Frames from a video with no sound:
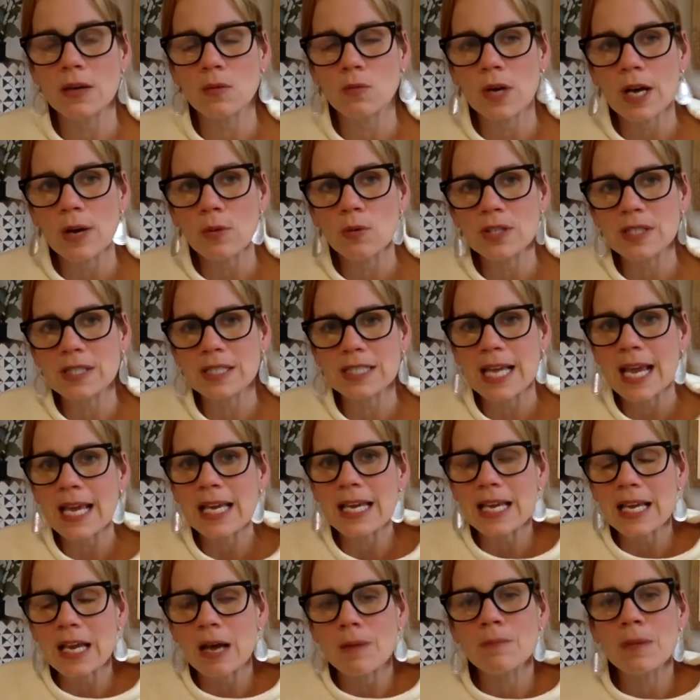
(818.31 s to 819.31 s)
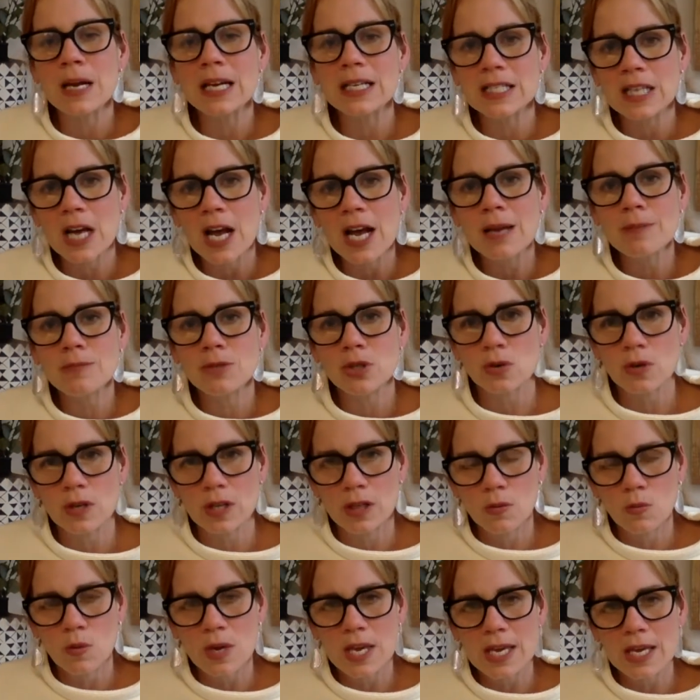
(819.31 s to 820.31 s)
what's taking up my time during the
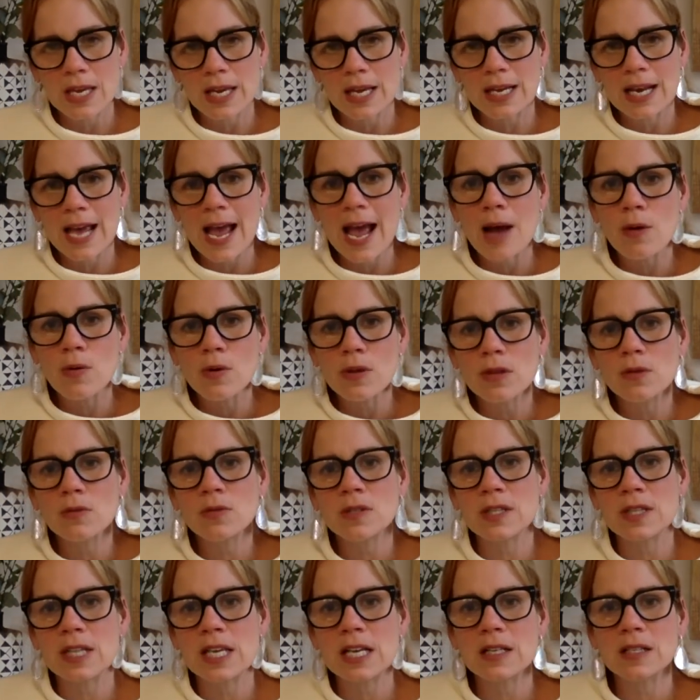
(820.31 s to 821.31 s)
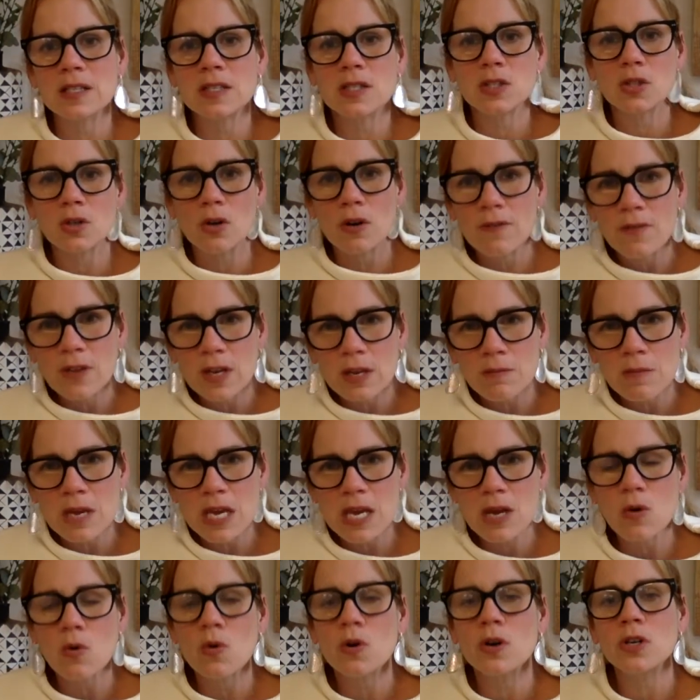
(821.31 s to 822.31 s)
week, and how are those things serving me
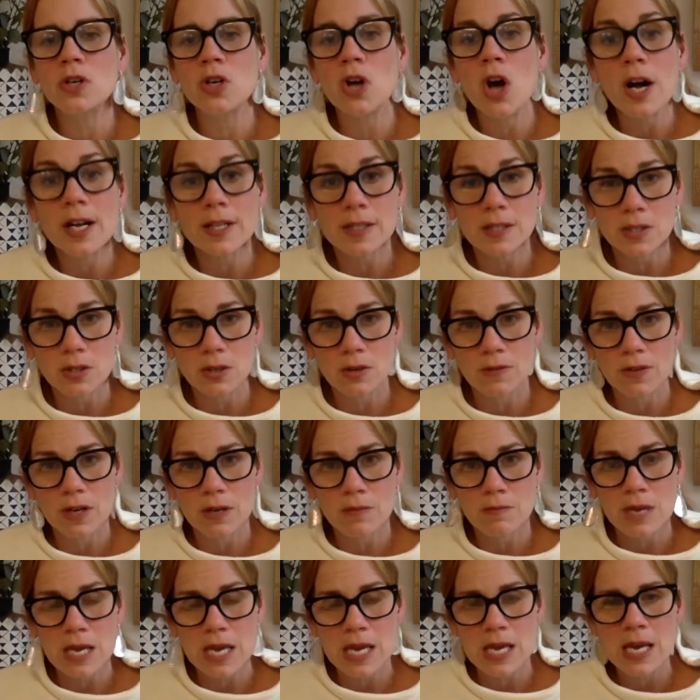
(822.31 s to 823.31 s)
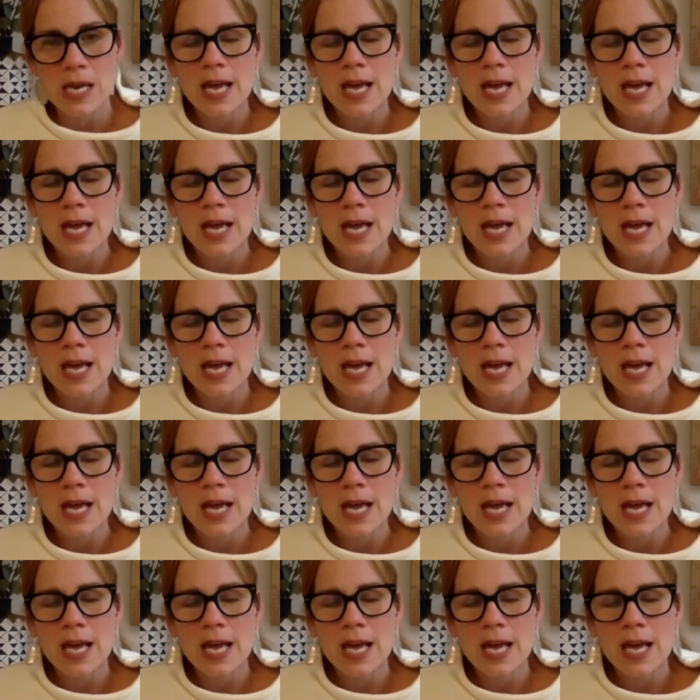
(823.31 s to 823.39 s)
or not serving me.